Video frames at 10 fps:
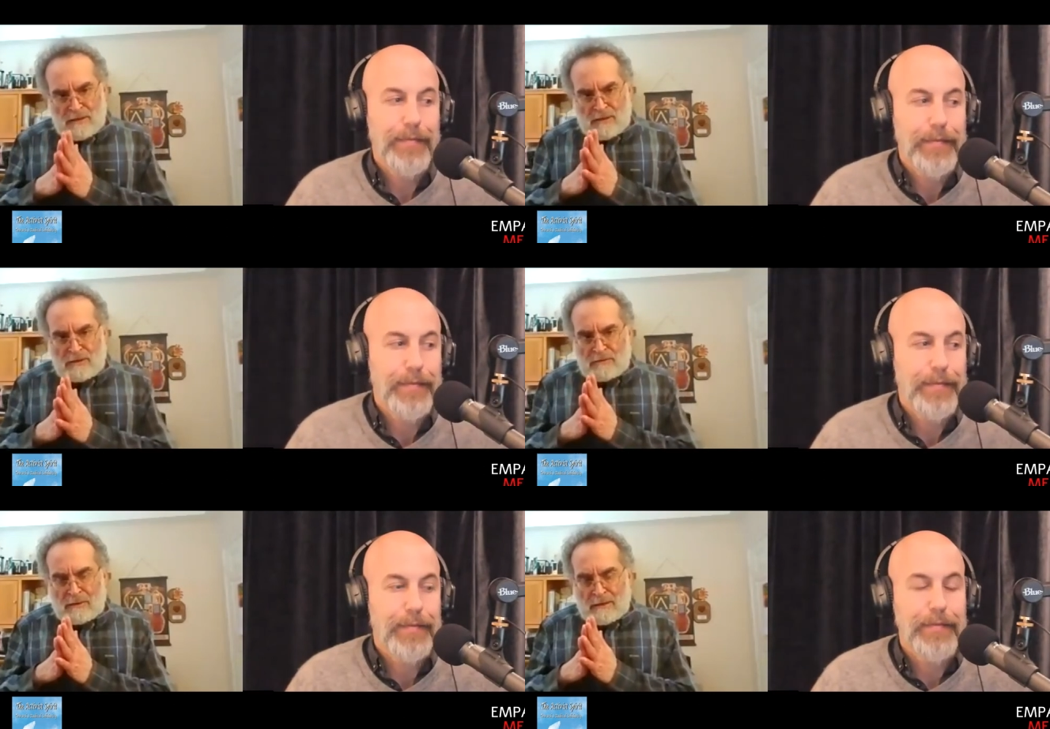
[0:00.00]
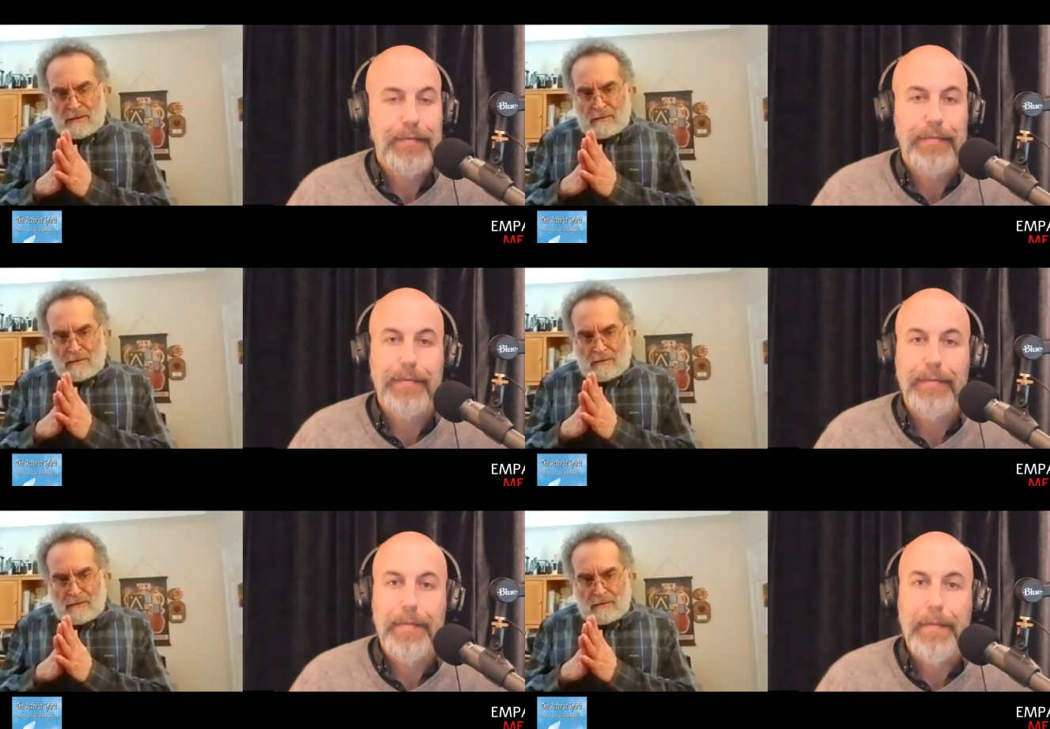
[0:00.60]
Speaker 1: has shown that
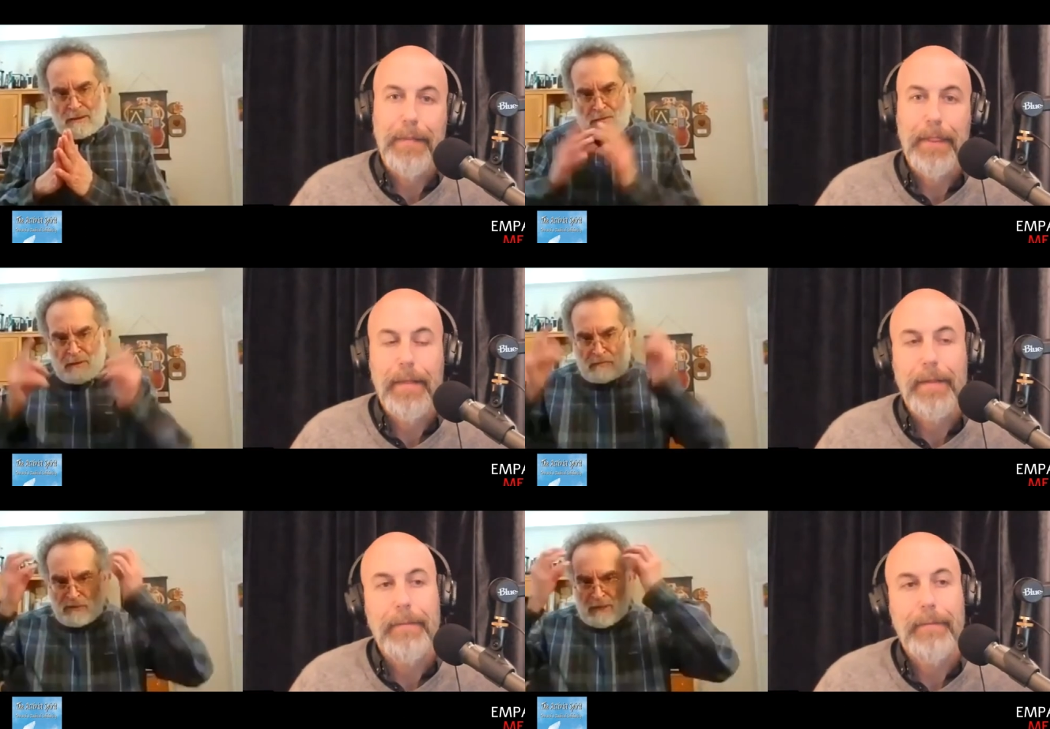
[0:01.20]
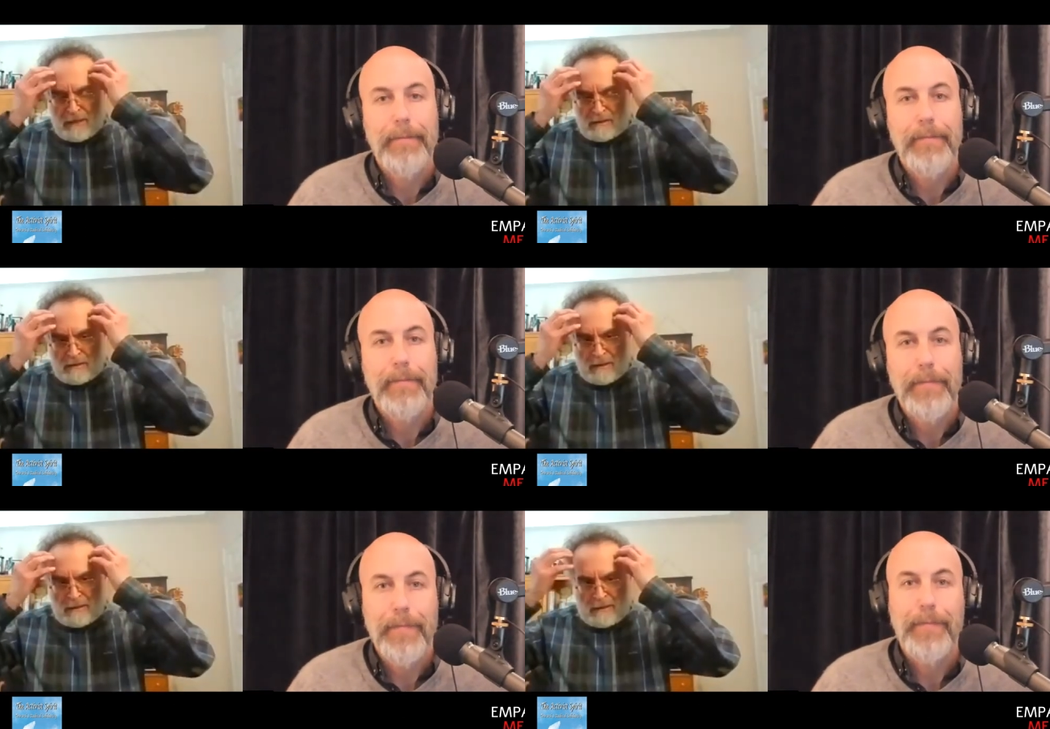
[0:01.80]
the human
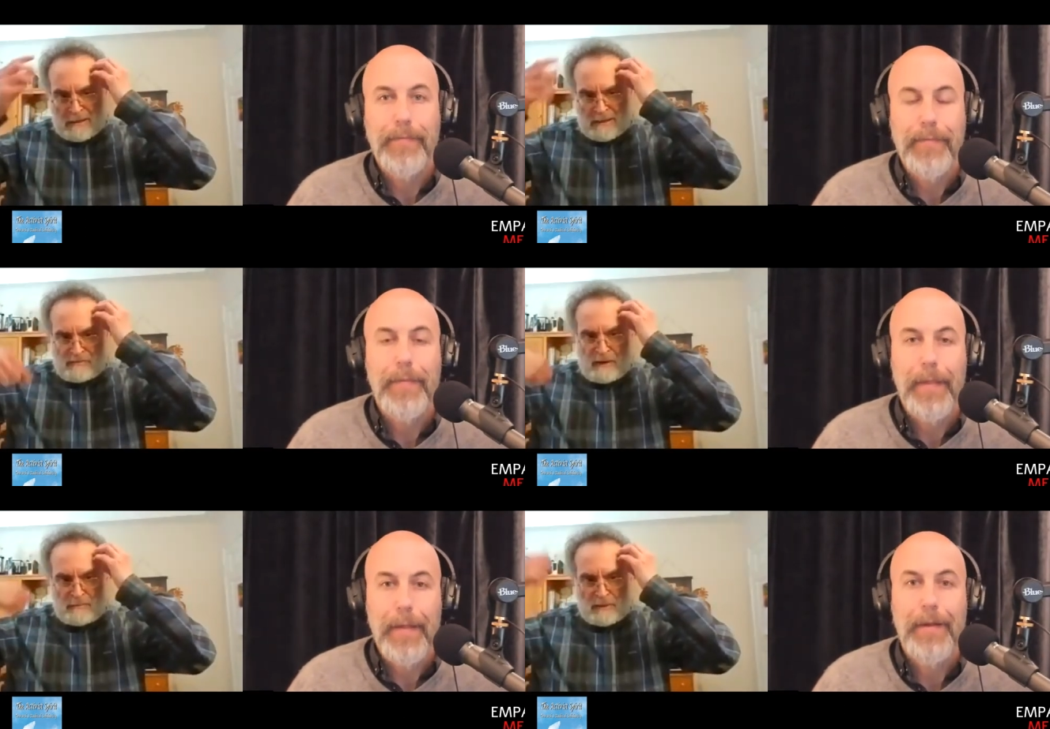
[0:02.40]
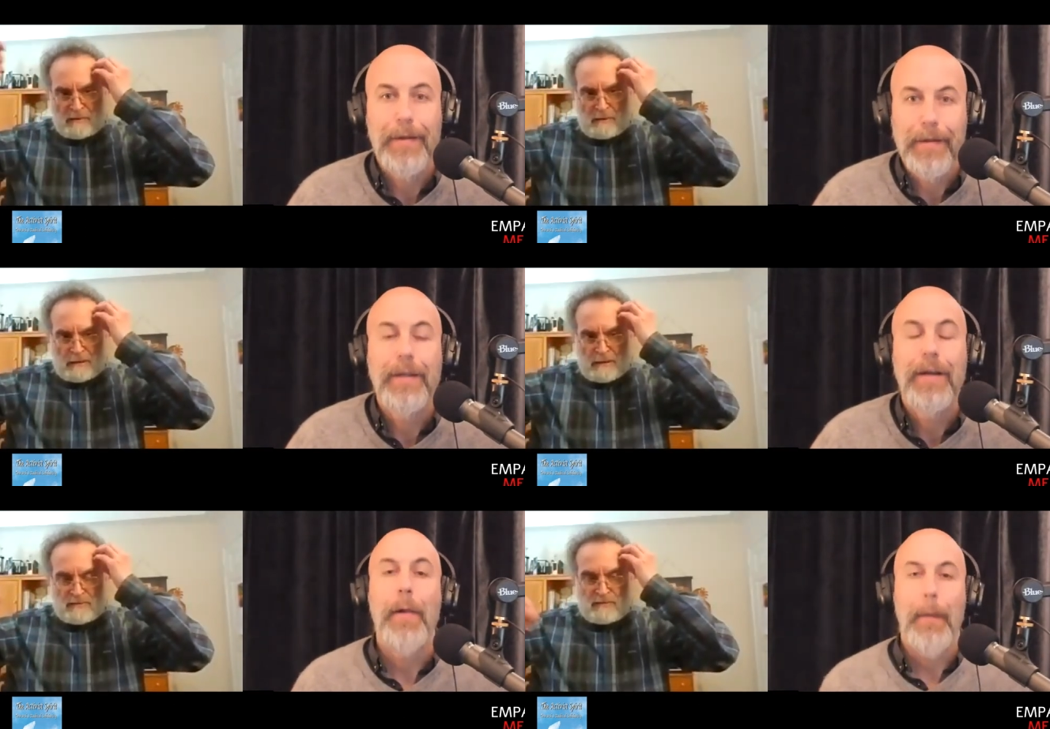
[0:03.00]
brain,
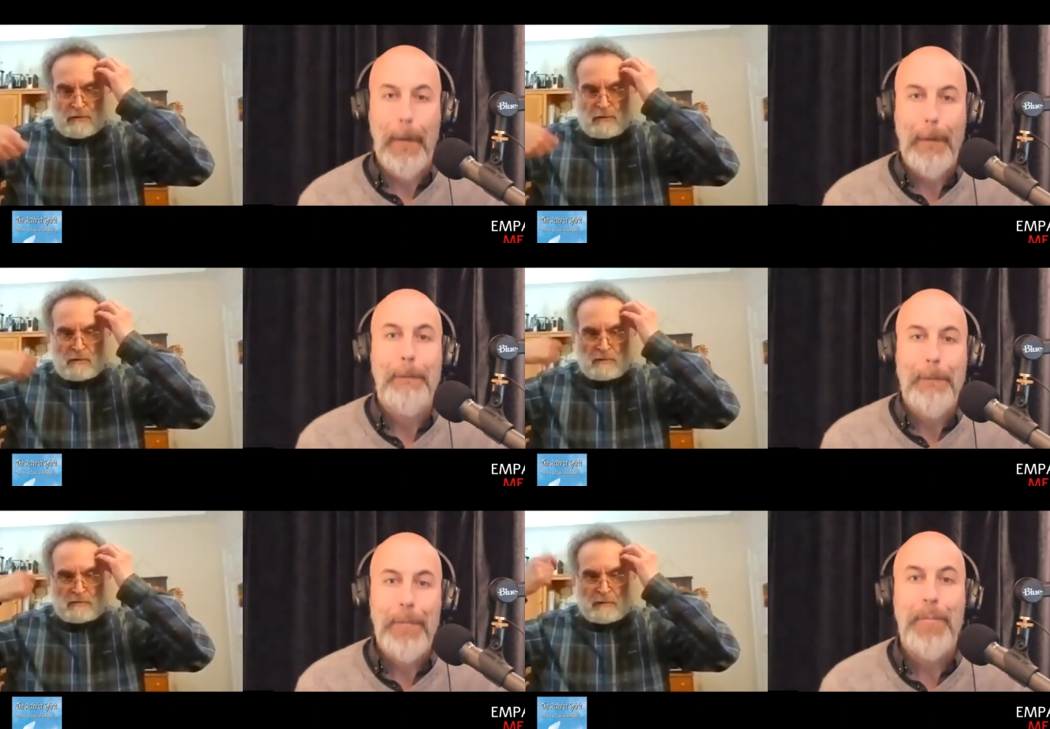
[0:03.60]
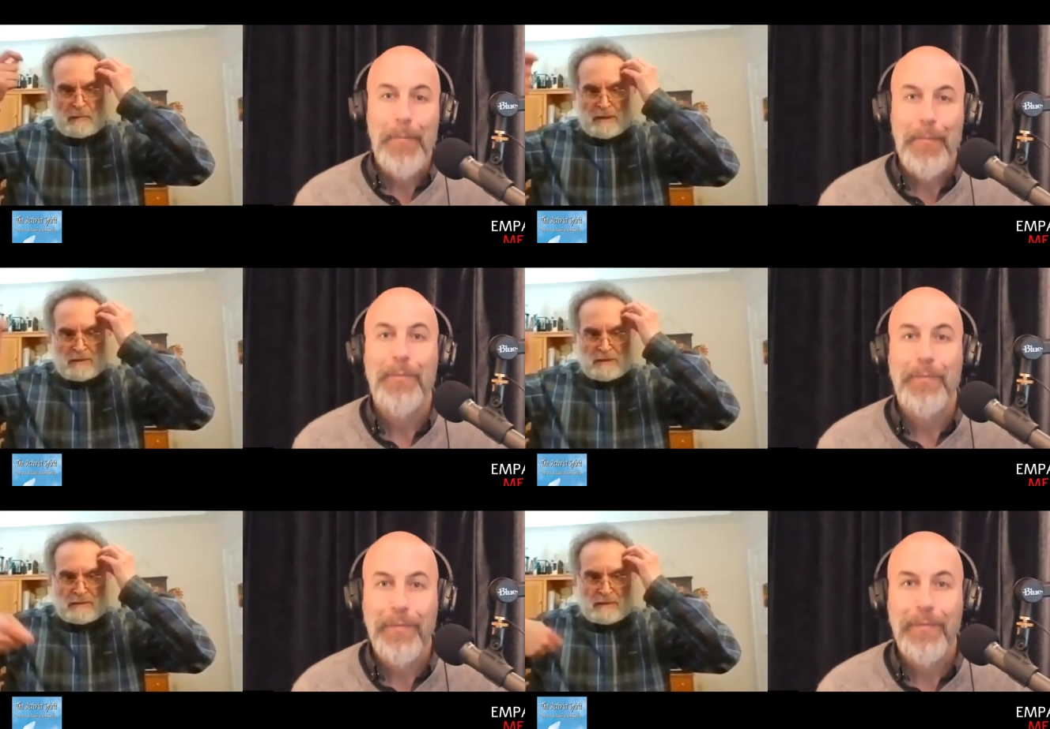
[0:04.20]
it's full of
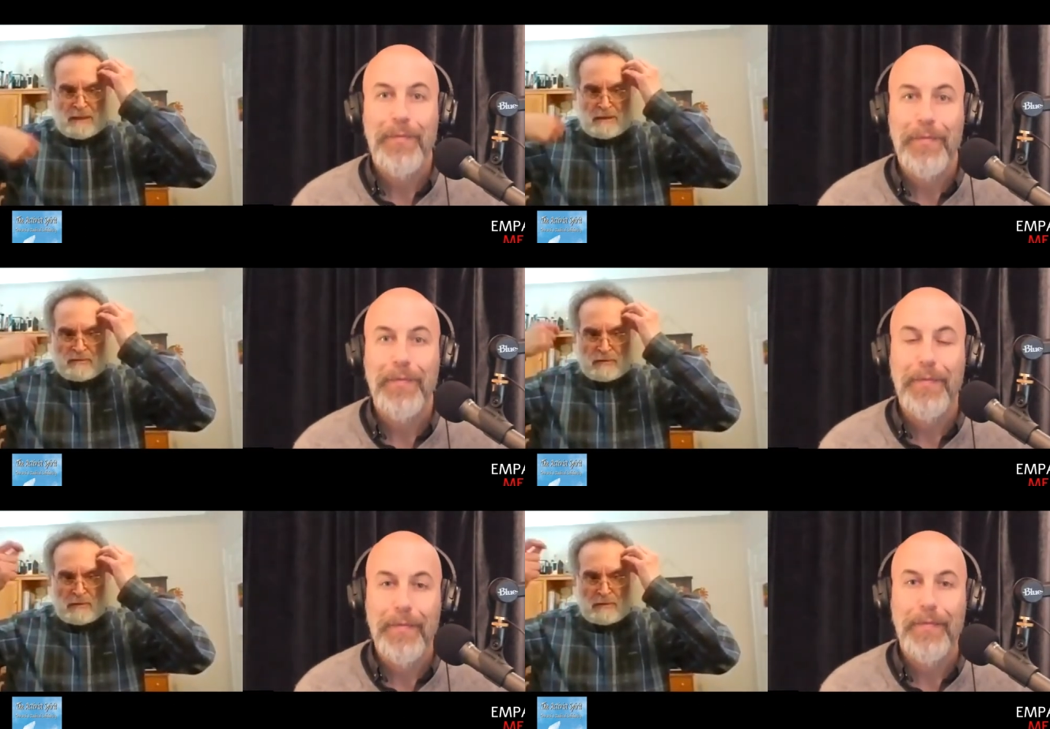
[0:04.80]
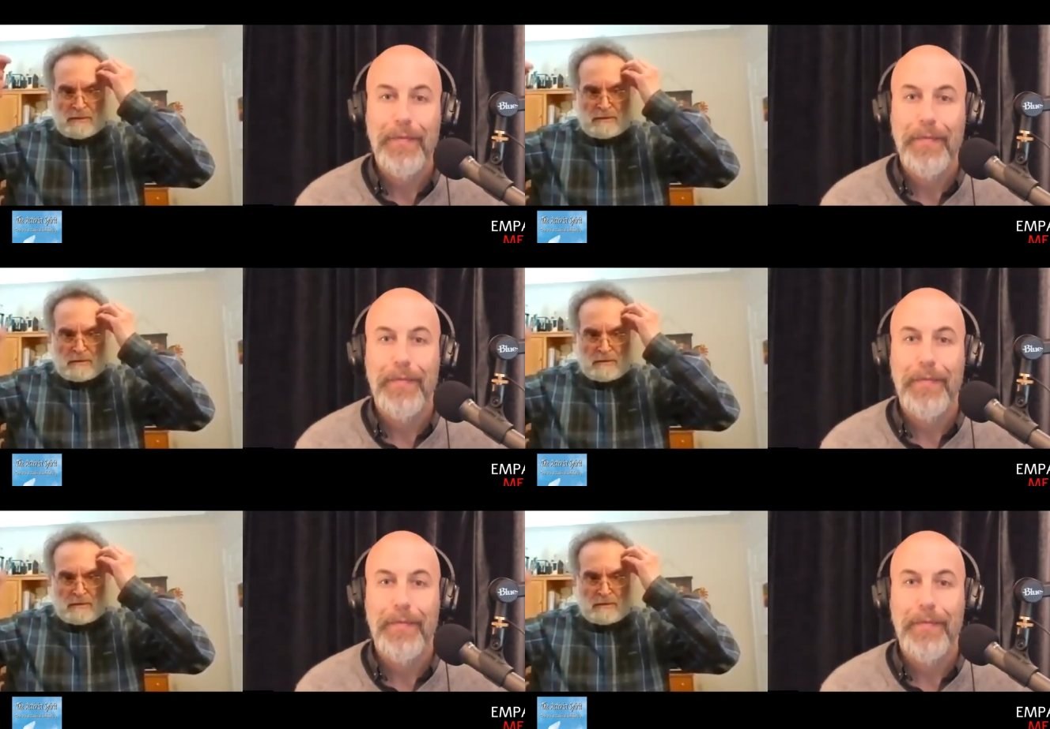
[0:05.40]
repetitive negative thoughts.